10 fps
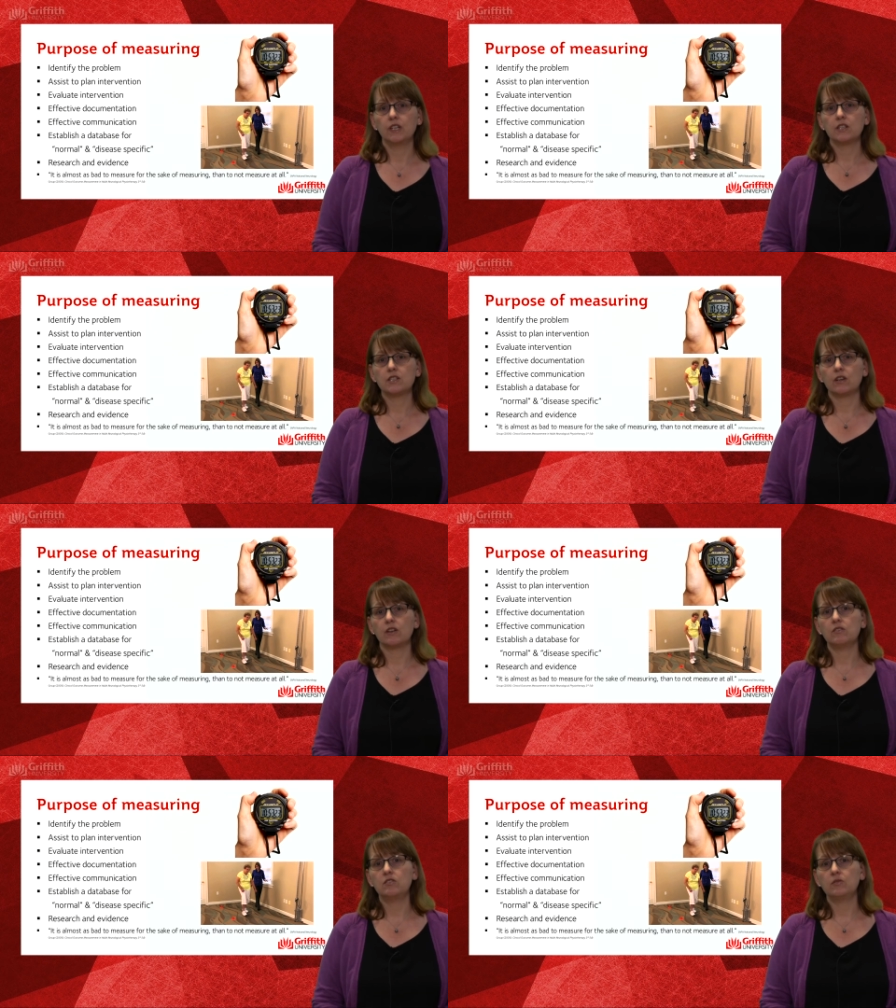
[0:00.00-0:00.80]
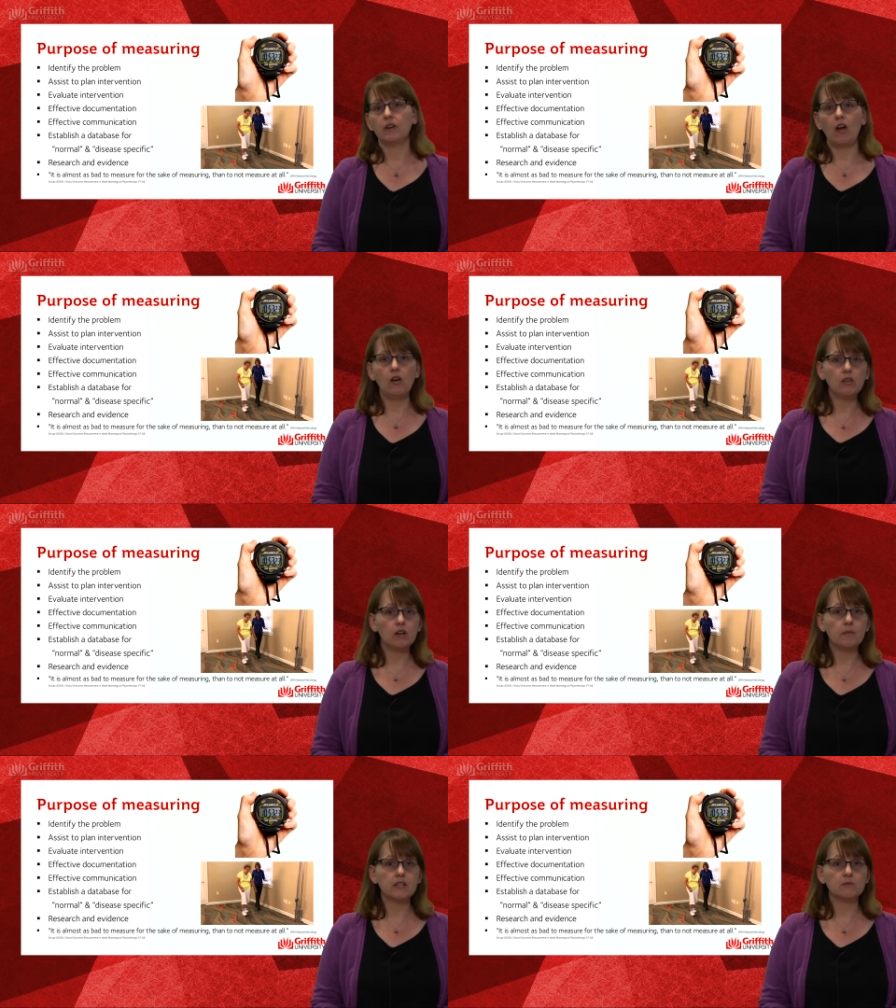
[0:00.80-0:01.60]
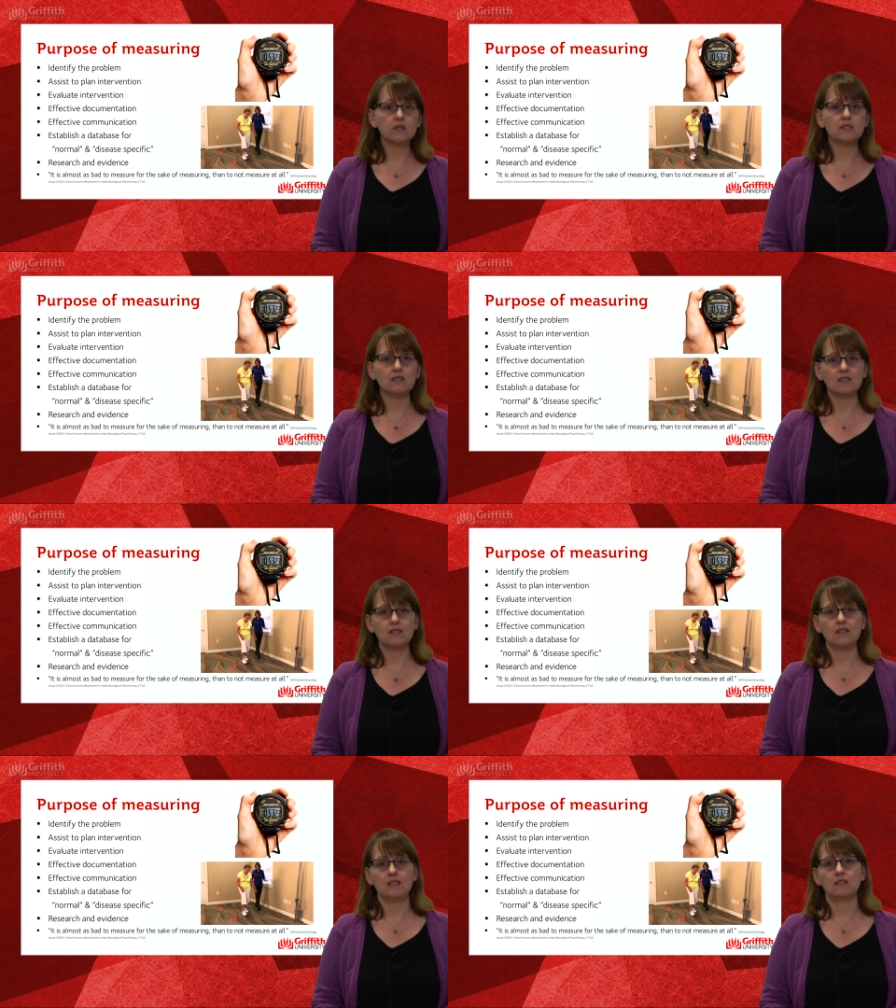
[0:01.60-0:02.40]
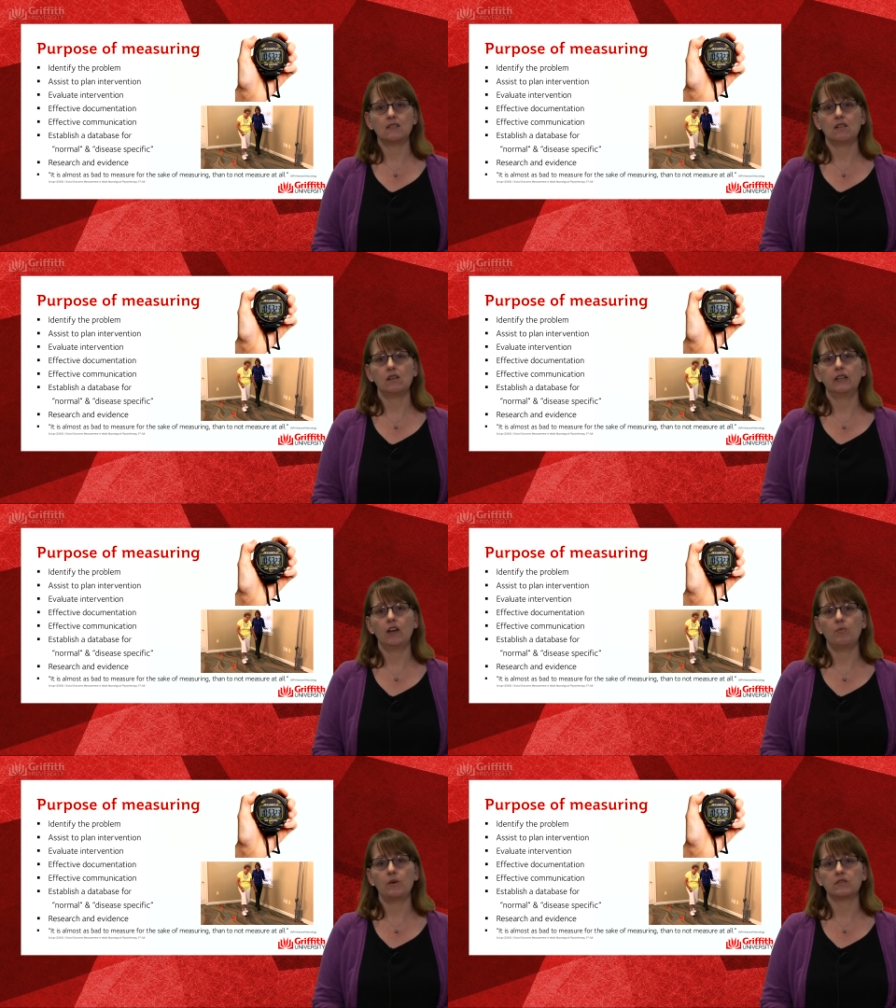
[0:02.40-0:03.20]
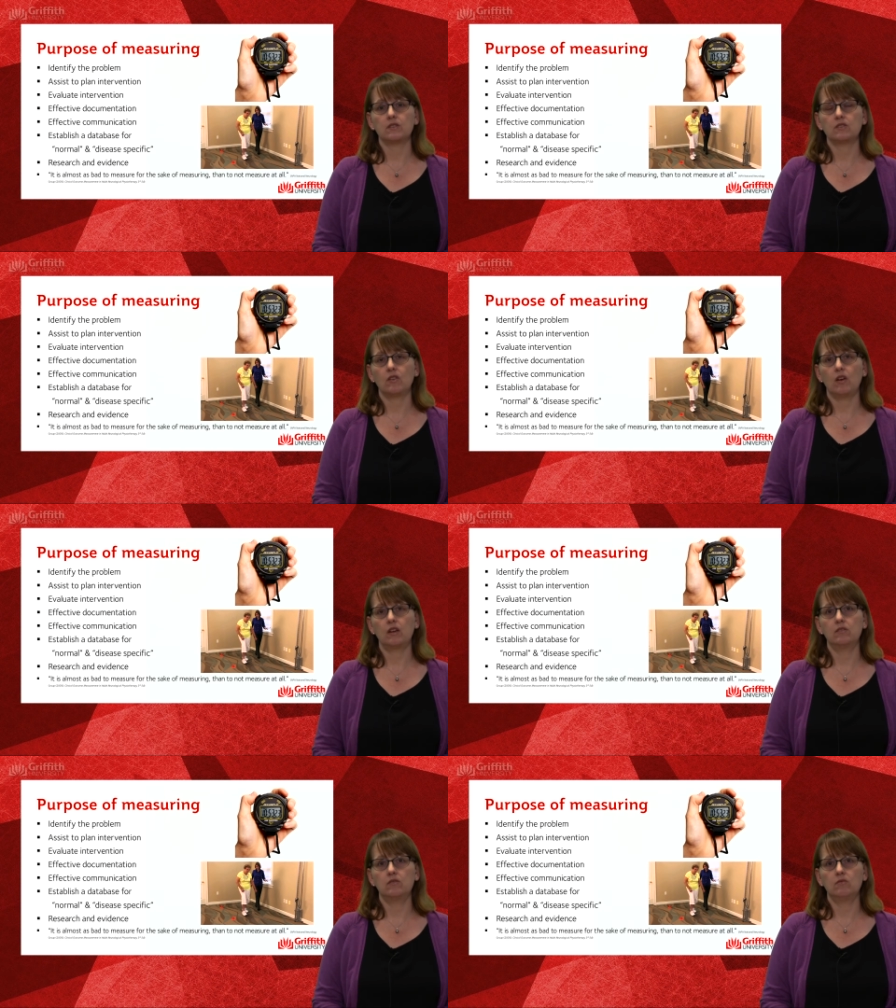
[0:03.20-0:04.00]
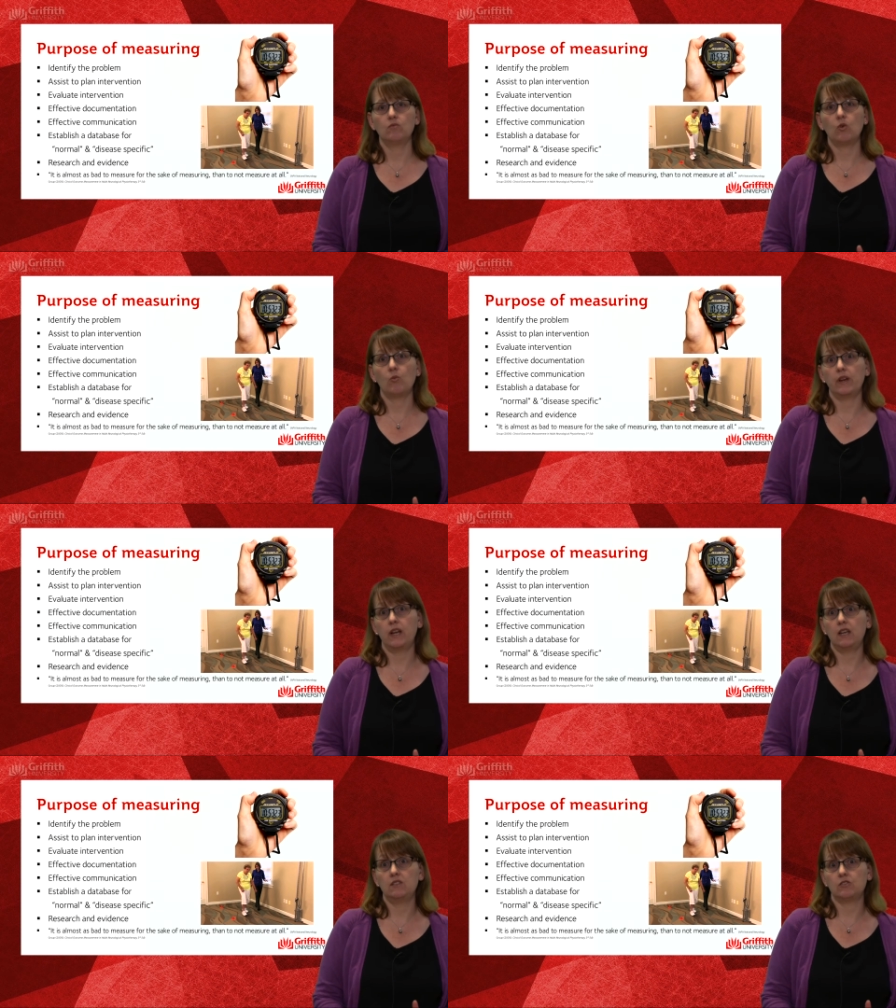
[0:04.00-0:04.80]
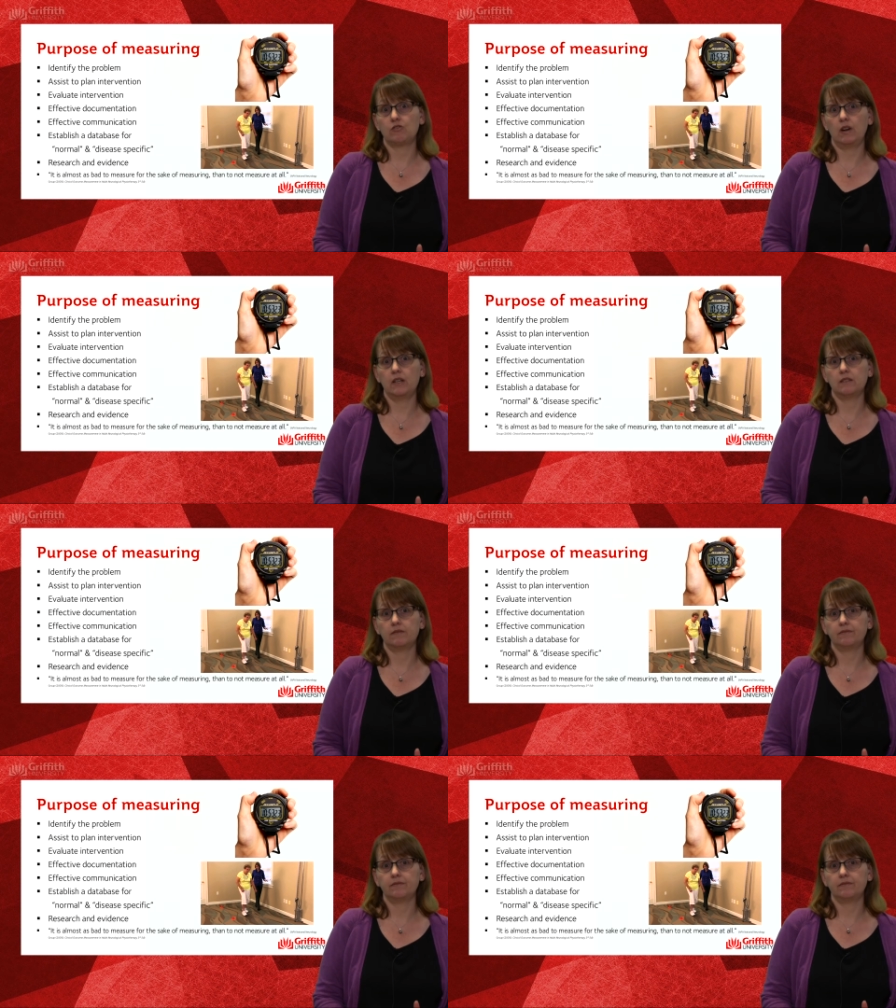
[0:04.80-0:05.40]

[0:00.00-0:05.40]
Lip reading: So doing a whole lot of measurements doesn't necessarily help us decide what we need to treat.